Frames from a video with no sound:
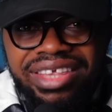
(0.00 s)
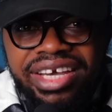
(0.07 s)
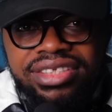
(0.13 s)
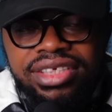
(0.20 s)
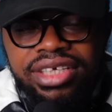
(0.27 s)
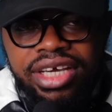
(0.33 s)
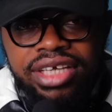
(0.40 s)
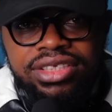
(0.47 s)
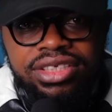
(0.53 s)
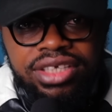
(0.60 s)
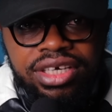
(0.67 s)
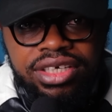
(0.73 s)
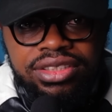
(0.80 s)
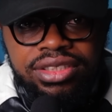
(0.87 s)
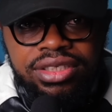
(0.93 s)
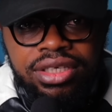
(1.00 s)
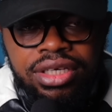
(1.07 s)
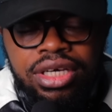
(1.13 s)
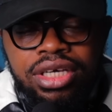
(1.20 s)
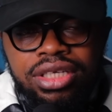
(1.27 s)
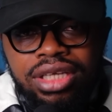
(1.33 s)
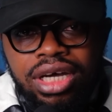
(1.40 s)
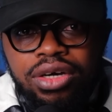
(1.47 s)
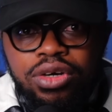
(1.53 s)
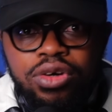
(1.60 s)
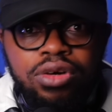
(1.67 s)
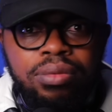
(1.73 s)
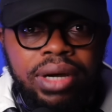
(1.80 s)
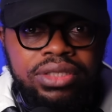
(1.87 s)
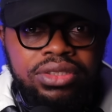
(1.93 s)
38 years. Now
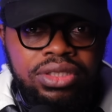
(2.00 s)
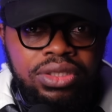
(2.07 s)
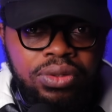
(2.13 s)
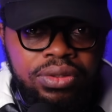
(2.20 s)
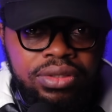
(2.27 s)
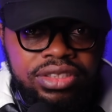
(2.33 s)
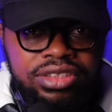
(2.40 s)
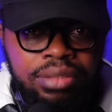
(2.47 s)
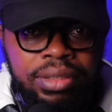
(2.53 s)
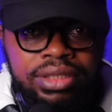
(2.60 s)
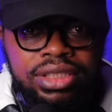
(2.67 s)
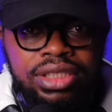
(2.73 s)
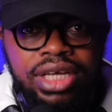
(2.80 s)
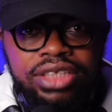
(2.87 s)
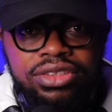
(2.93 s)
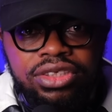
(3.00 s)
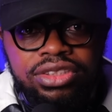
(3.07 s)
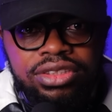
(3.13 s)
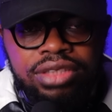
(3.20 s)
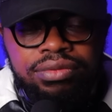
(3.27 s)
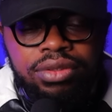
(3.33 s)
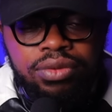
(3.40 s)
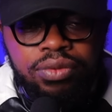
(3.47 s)
go back to the Old Testament and ask yourself a